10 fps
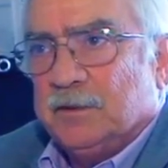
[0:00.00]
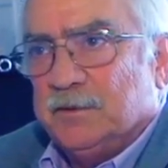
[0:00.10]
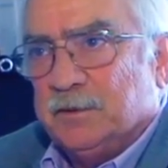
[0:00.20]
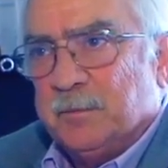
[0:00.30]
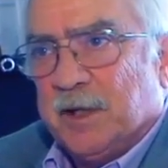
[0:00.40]

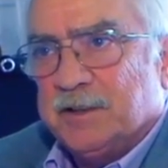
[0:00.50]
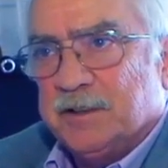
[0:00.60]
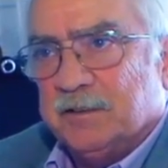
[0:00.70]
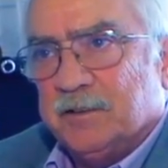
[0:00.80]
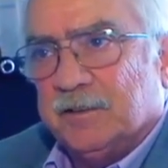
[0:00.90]
too much
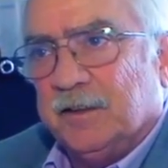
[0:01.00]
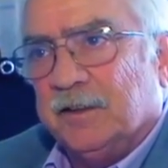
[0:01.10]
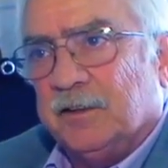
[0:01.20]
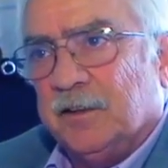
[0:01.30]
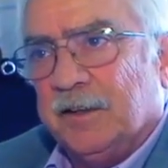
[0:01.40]
it's
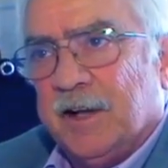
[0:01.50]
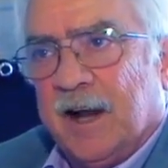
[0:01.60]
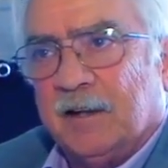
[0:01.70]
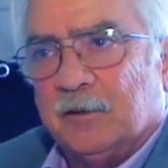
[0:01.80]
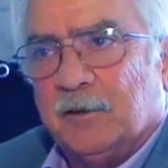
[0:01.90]
still in
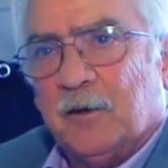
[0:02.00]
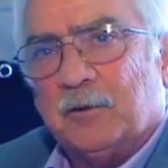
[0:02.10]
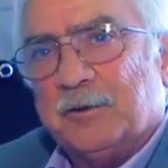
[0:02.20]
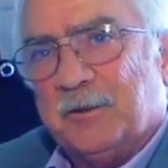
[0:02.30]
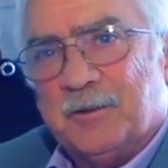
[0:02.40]

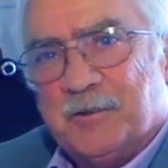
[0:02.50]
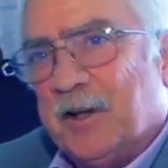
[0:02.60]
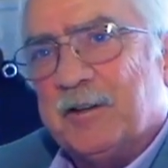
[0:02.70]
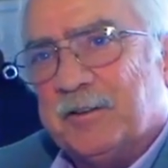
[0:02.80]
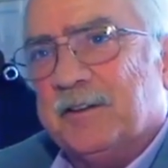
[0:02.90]
agriculture is
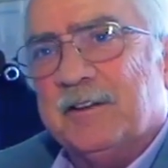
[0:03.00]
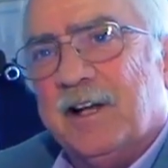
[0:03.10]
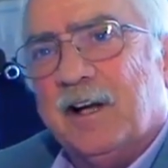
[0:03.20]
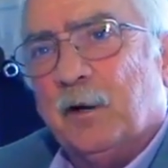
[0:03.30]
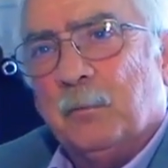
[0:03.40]
us and
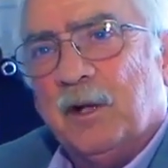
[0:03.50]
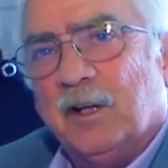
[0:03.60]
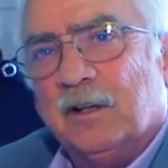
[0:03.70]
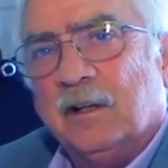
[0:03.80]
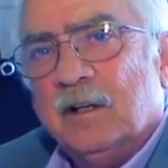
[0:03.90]

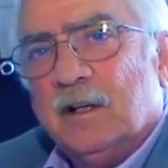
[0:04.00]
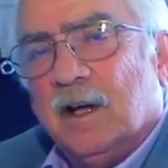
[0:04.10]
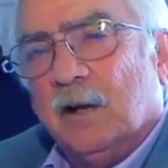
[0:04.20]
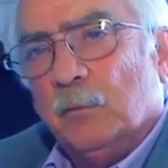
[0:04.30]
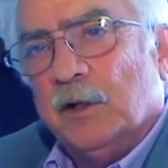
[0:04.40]
them,
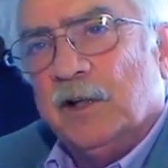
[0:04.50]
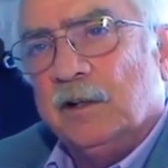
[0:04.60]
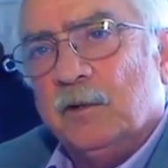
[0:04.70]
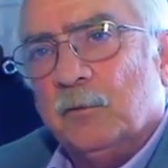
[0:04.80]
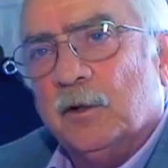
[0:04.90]
and we
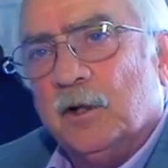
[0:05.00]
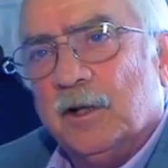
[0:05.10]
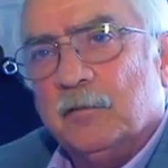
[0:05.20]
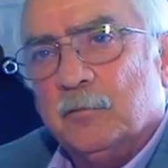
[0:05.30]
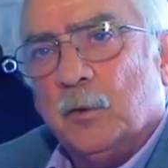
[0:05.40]
need to
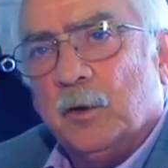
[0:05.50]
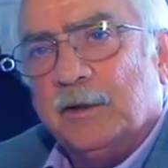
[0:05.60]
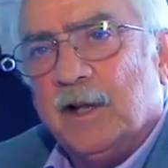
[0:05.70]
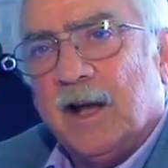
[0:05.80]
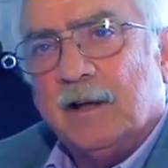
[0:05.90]
really
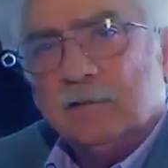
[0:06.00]
avoid that.